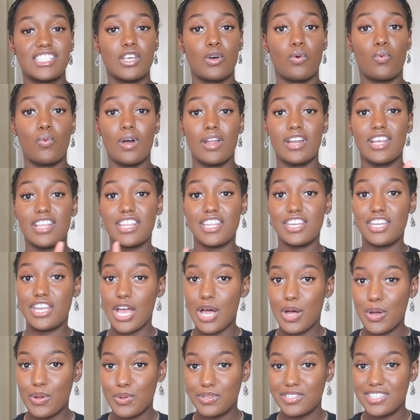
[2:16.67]
So one of the
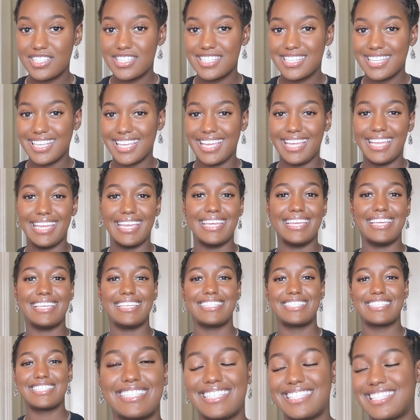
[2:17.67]
don'ts
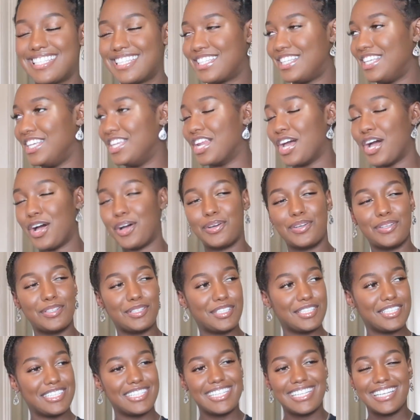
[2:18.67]
is, you know,
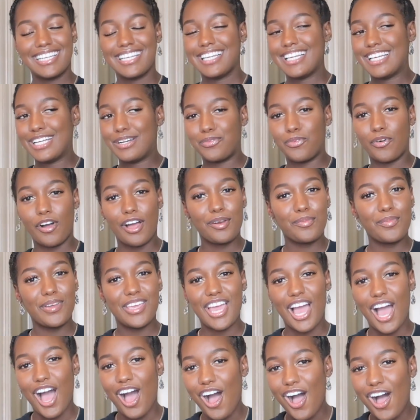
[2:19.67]
one
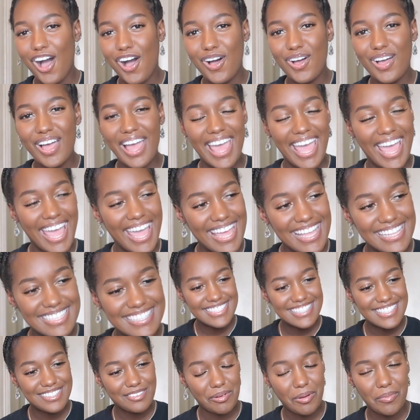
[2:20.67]
we all hate,
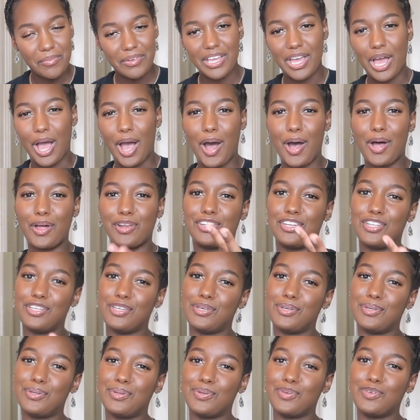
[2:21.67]
one we all
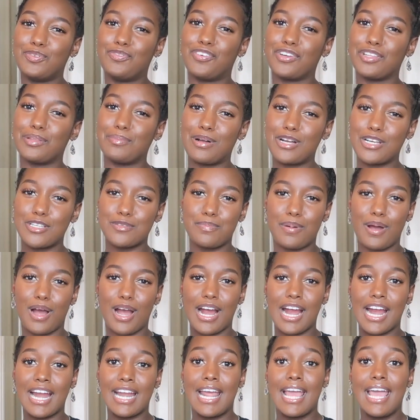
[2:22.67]
do for the most
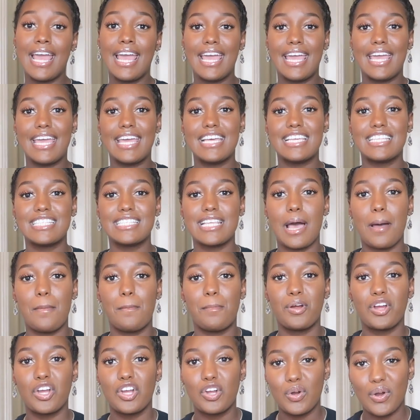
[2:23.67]
part, is
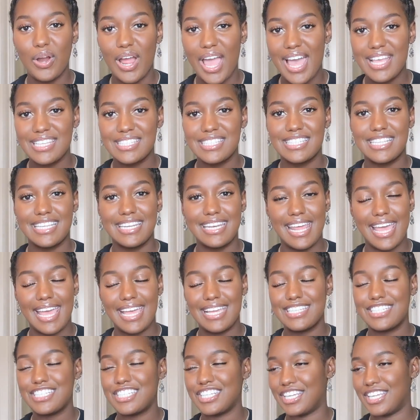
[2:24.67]

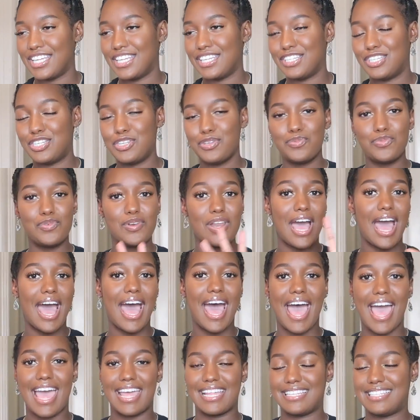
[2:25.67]
procrastination. Do
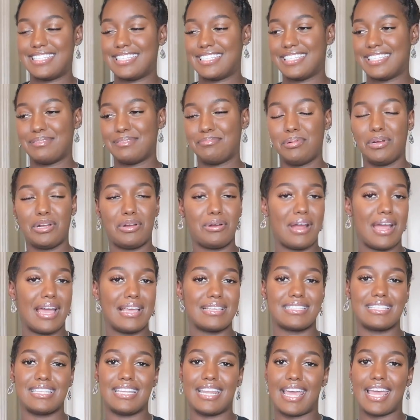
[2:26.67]
not
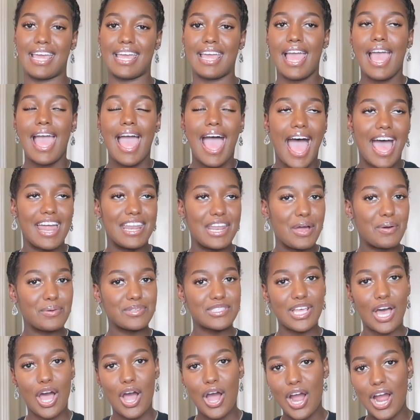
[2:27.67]
procrastinate. I know
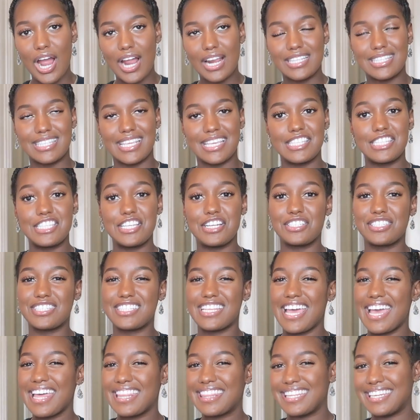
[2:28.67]
it's hard, it's easier
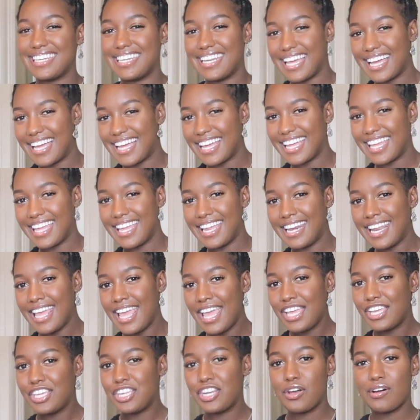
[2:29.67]
said than done.
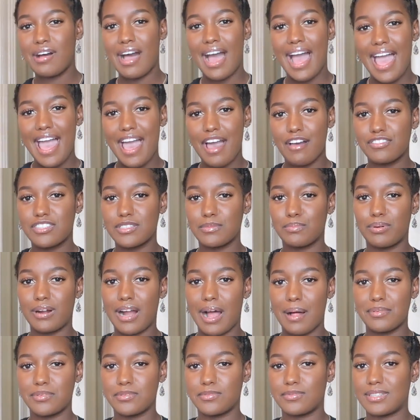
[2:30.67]
You know, I have some
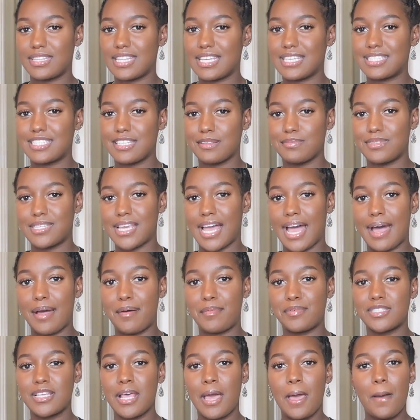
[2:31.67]
problems with this
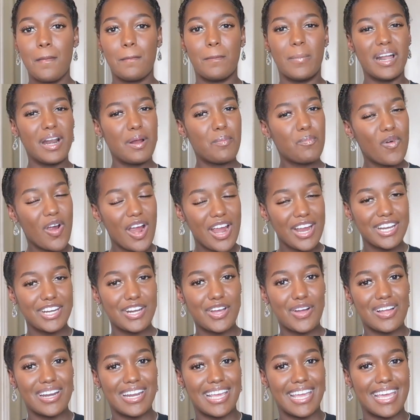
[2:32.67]
sometimes, but I'm working
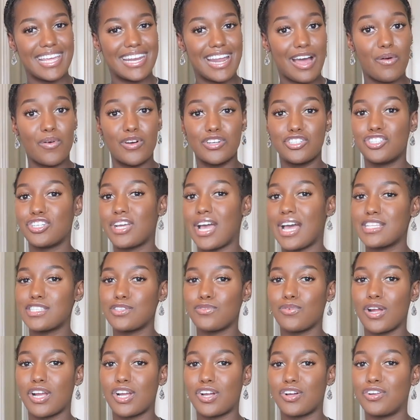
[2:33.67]
on it, and I want you guys
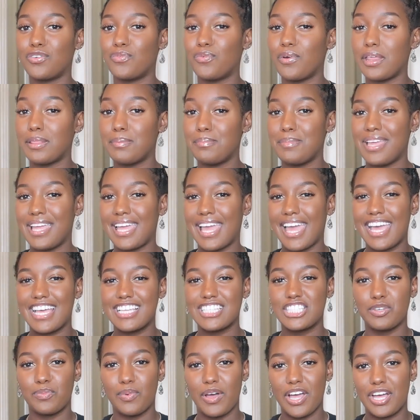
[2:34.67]
to work on it with me
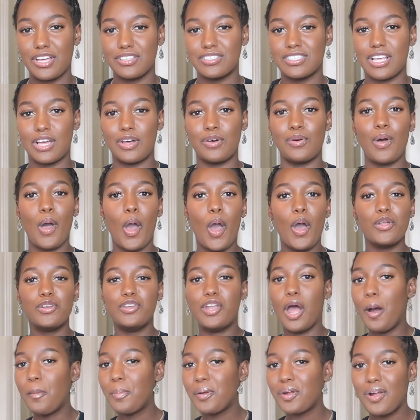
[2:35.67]
as well. So
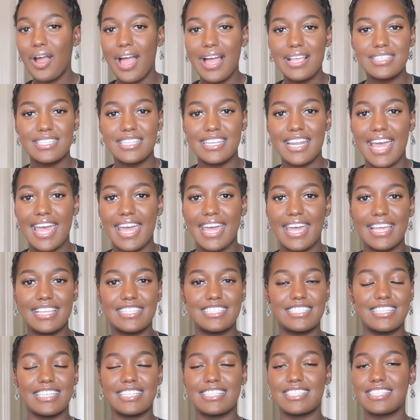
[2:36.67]
don't procrastinate.
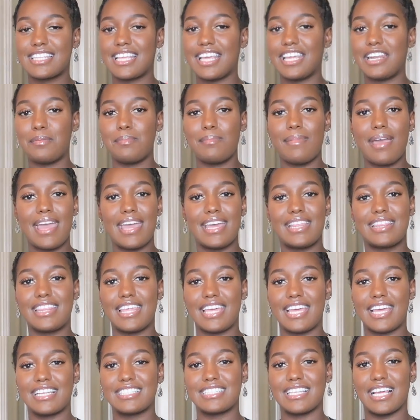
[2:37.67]
It's just gonna make
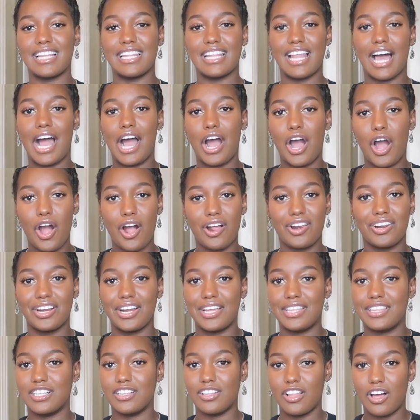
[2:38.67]
things a lot harder
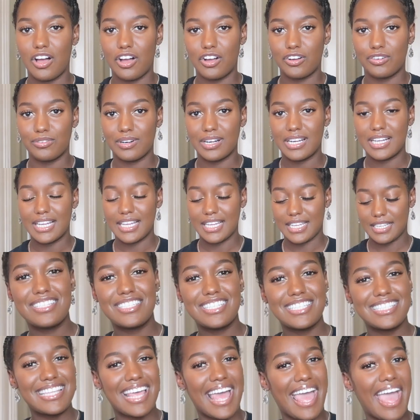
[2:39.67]
in the long run. It's
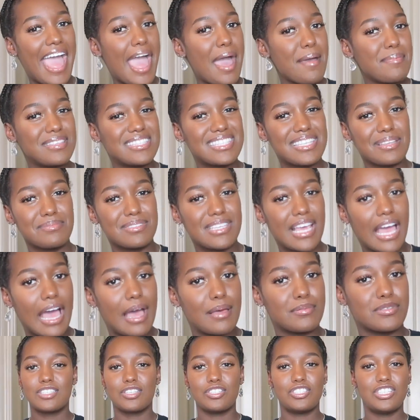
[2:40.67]
just a habit
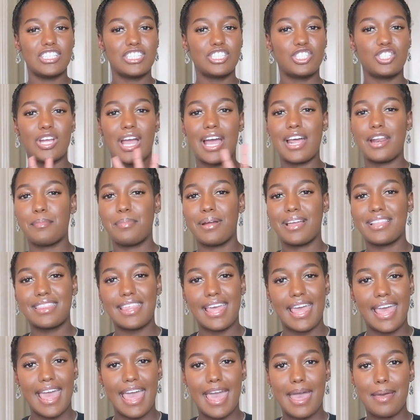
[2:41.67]
sometimes, so just try to break
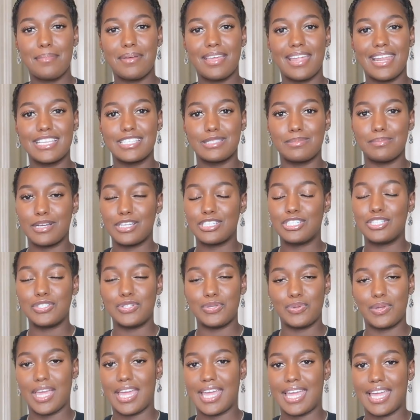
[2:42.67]
that habit as much as
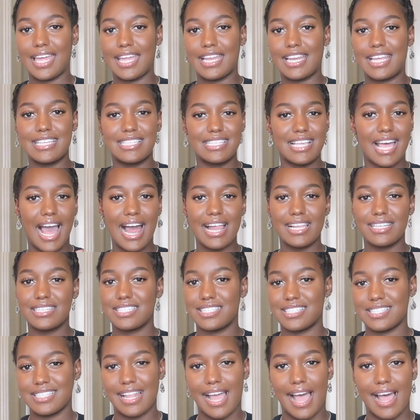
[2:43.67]
you can, because college
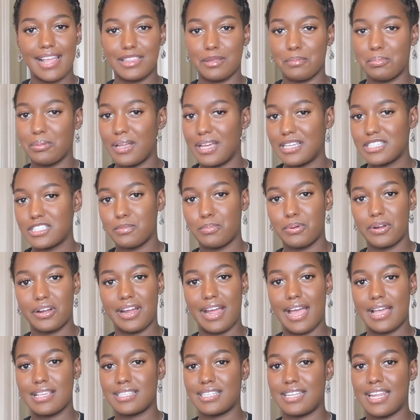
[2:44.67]
is not the place to
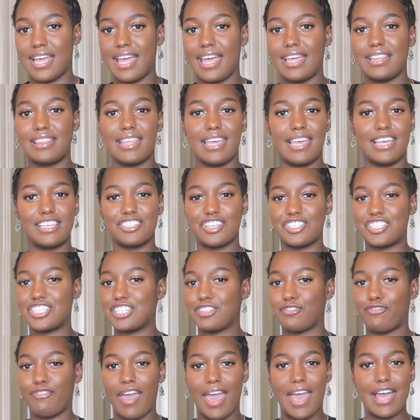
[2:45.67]
procrastinate. Things are
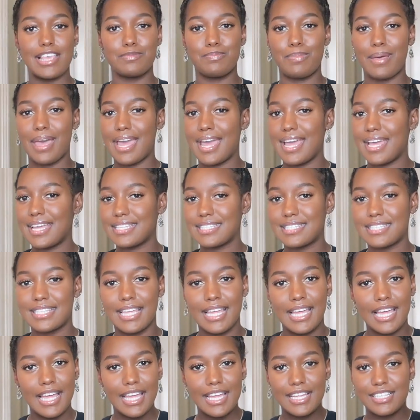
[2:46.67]
just fast-paced,
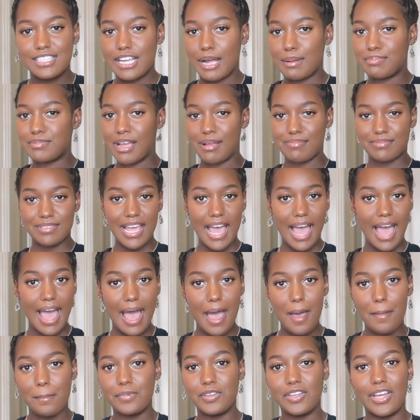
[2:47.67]
chop chop
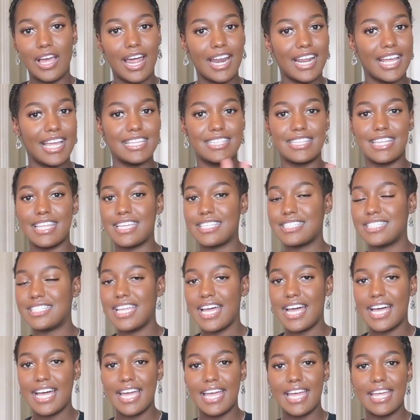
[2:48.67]
chop. You gotta get things
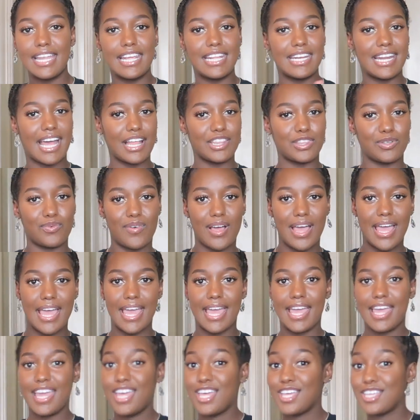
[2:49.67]
done and out the
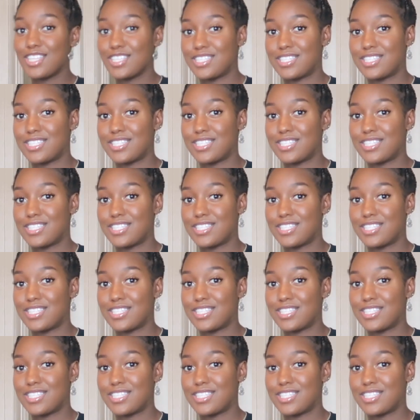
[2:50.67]
way.